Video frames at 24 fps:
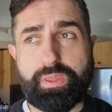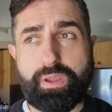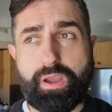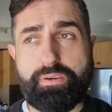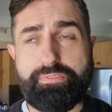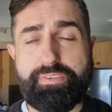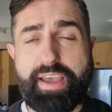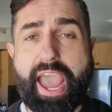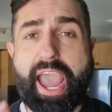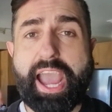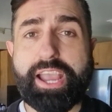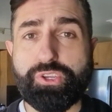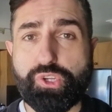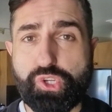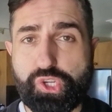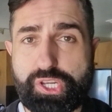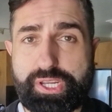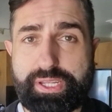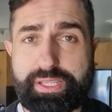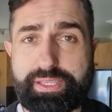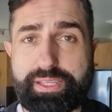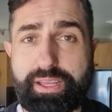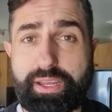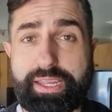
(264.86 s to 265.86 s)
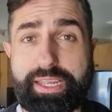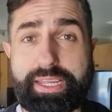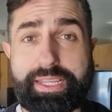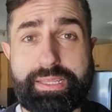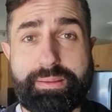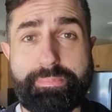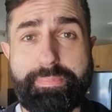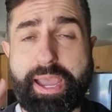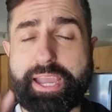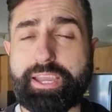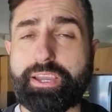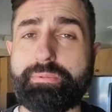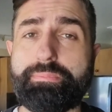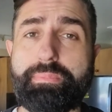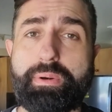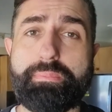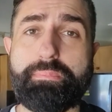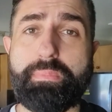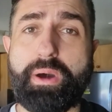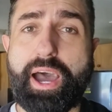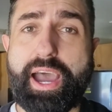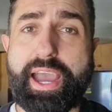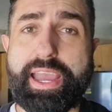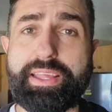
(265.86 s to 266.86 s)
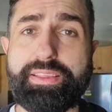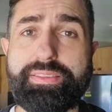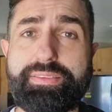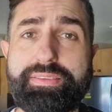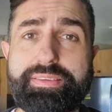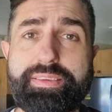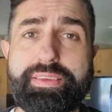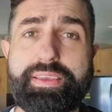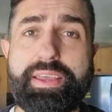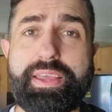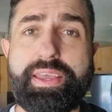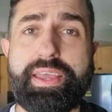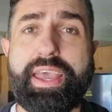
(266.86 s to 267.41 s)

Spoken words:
of action in the back of my mind